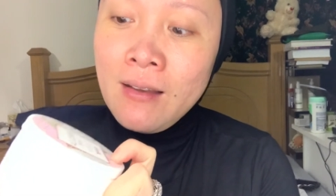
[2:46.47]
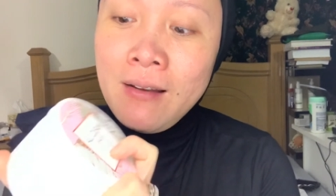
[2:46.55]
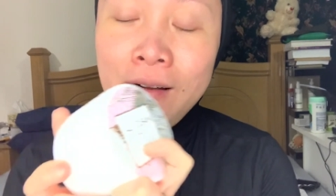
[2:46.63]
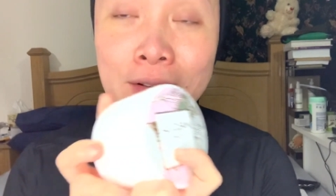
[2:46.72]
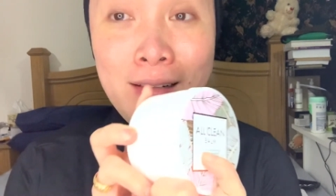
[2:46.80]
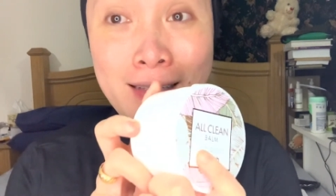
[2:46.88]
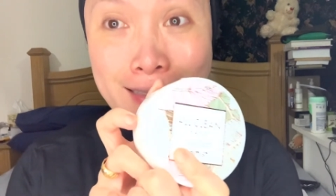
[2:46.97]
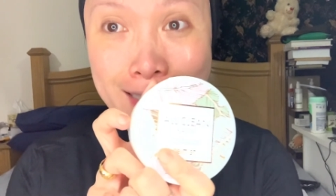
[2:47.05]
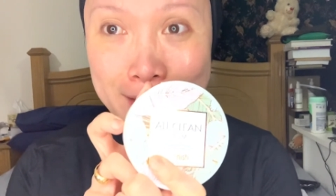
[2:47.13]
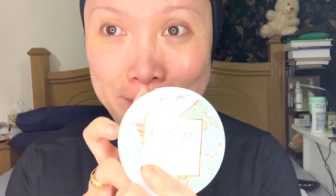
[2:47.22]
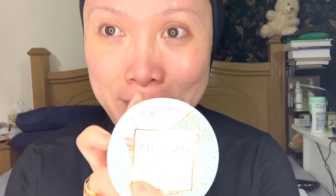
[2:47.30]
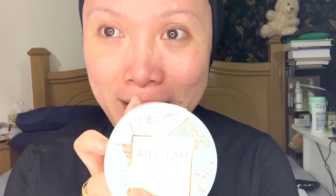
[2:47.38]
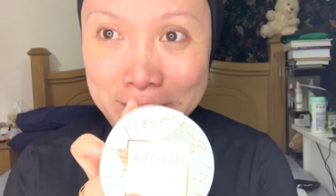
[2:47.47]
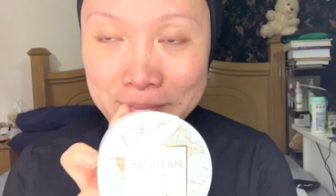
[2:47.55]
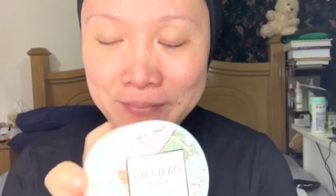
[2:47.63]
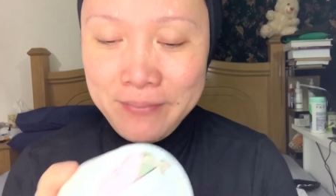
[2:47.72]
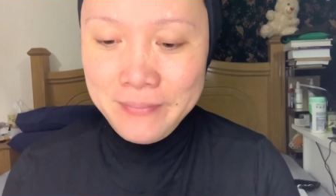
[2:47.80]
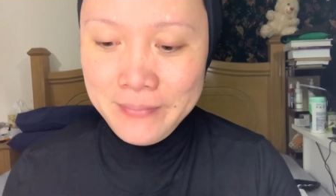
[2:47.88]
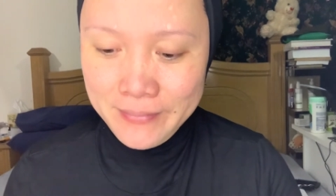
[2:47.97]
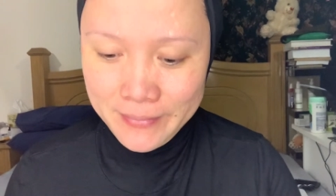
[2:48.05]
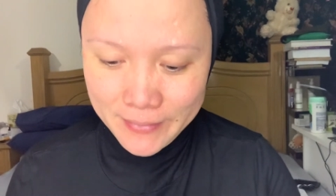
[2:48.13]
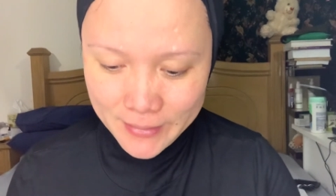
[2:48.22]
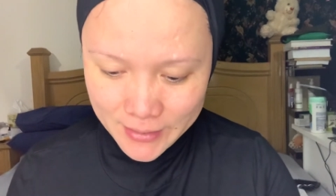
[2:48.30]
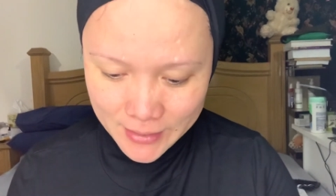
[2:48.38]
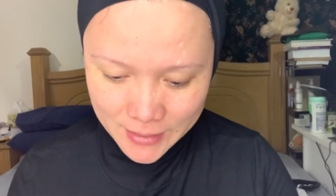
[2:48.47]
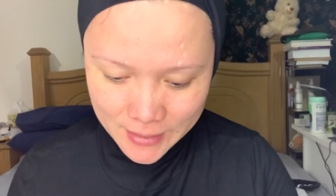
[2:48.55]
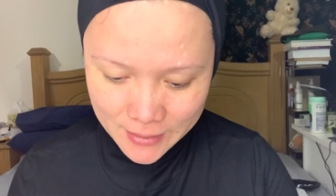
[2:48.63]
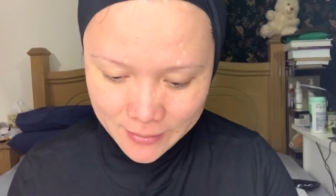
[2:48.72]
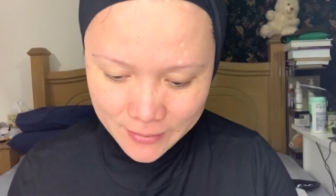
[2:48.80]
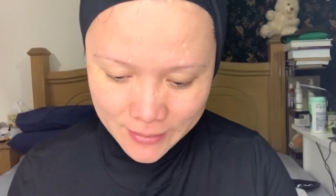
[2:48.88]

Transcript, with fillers: all green bank. So,